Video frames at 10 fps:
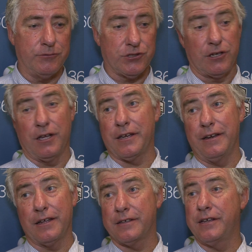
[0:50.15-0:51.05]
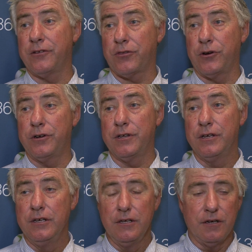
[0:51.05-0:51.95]
He was unlucky not to get a third
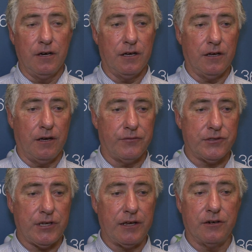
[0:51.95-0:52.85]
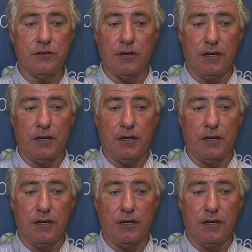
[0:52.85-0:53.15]
uh, off his header.